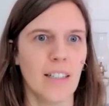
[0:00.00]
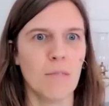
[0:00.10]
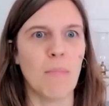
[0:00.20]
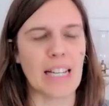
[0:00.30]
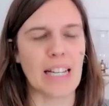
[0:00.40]

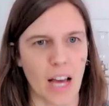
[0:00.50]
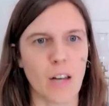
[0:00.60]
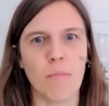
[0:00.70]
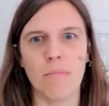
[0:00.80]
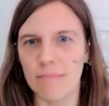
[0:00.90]
my
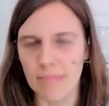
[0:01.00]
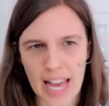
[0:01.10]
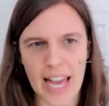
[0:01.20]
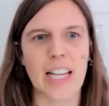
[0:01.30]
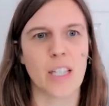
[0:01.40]
son
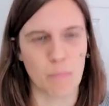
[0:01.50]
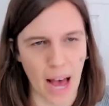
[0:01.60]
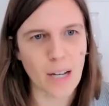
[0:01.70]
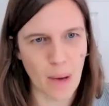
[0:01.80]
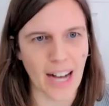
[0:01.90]
hang his
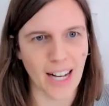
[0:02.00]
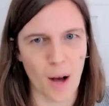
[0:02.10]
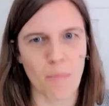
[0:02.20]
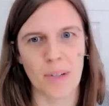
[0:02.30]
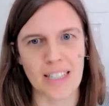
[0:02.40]
backpack
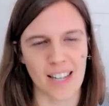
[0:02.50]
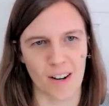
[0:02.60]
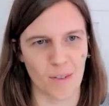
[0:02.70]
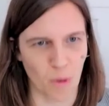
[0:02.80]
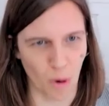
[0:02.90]
up instead
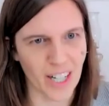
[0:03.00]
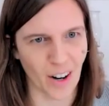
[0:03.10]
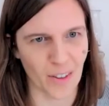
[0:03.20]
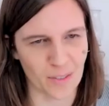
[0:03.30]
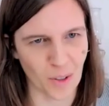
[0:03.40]
of throwing it
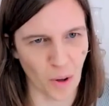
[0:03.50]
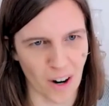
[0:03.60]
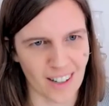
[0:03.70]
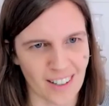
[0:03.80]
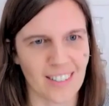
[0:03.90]
on the
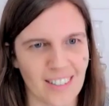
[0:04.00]
floor?